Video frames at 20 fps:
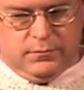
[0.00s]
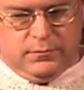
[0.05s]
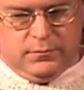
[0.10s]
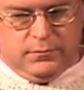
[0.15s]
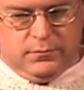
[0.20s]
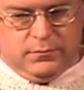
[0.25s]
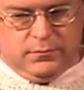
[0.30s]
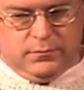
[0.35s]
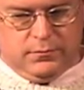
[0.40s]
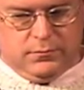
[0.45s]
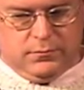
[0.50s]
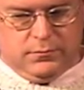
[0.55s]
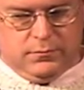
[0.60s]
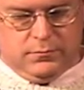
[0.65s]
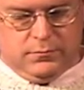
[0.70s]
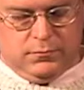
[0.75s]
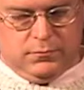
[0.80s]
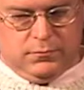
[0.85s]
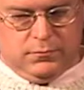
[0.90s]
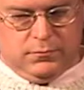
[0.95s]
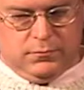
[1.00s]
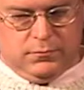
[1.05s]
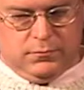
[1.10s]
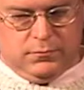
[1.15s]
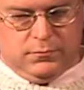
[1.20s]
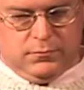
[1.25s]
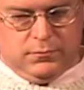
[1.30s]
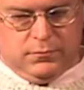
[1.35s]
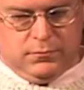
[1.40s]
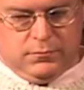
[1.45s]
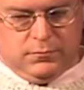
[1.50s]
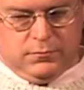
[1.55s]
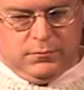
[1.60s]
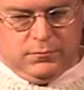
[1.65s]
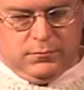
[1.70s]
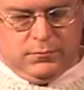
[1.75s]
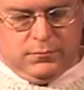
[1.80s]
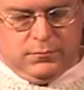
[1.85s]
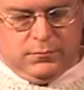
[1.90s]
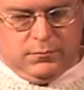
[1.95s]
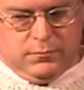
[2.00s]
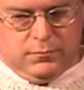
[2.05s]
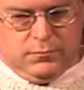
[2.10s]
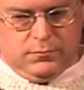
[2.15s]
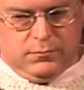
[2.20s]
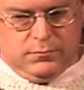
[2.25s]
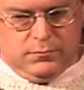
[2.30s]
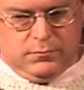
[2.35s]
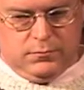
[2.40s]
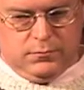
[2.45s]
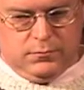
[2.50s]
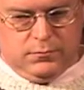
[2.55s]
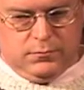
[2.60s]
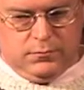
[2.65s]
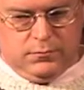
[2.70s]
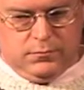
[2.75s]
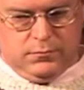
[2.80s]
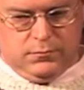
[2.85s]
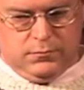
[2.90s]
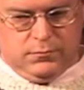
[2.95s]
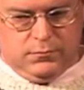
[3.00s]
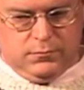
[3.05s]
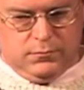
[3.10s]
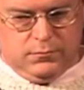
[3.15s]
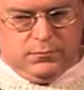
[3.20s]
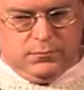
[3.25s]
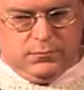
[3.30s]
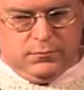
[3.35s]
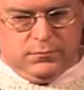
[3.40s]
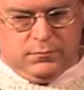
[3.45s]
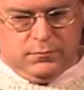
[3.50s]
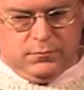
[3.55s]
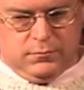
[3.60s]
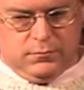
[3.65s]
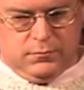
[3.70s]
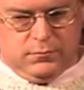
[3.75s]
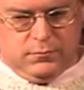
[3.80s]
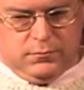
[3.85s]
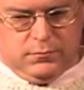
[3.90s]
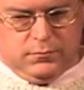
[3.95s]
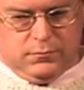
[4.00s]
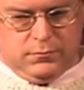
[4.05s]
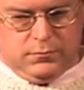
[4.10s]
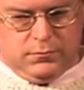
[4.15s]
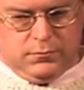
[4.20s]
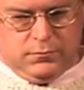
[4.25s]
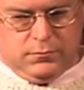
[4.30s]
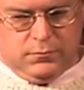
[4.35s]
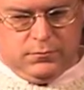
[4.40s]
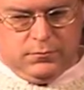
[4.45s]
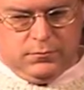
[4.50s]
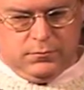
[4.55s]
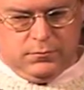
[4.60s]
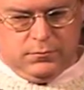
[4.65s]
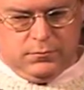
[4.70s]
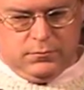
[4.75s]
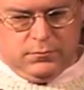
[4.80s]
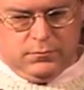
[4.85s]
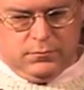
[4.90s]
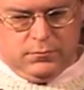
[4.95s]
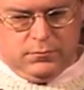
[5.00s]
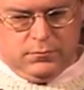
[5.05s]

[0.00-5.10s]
The person shown says nothing.